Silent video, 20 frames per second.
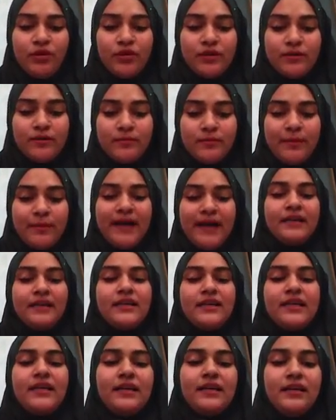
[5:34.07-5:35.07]

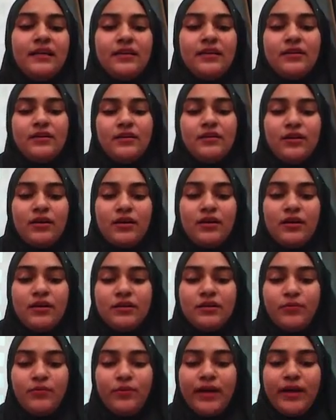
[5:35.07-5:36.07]
money
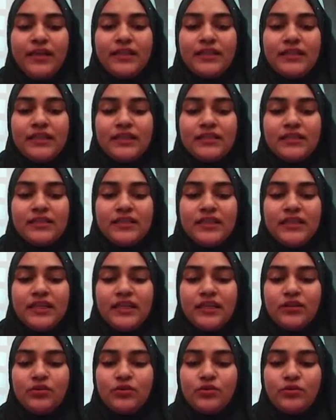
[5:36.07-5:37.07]
when they
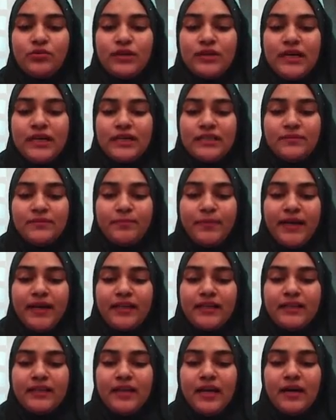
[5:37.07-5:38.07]
need to
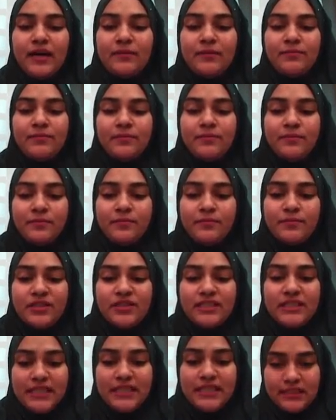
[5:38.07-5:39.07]
expand their
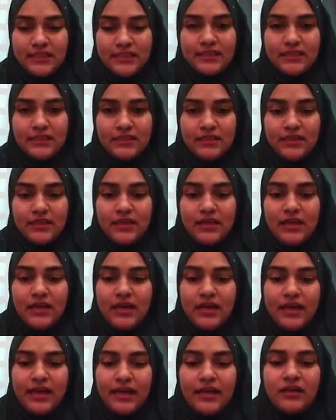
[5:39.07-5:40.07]
business.
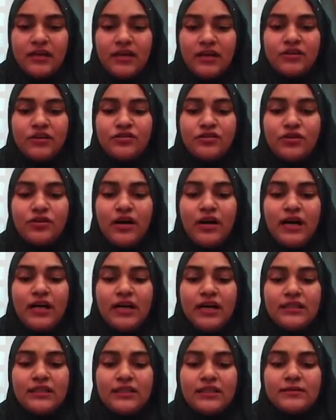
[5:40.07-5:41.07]
And
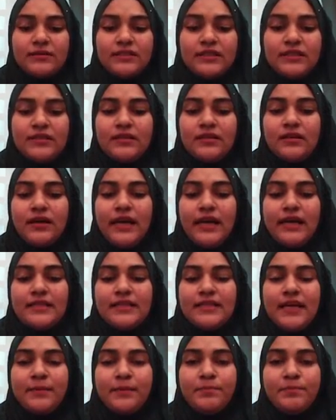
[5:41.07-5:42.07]
also others
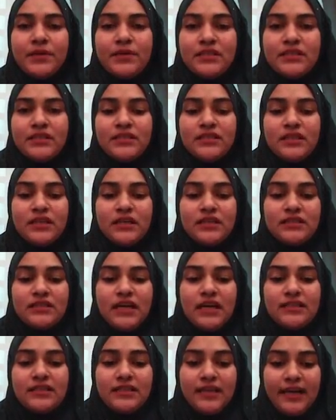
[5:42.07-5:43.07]
examples
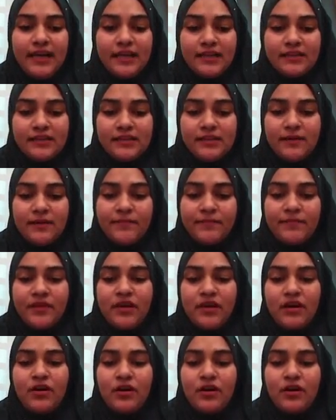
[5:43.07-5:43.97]
such as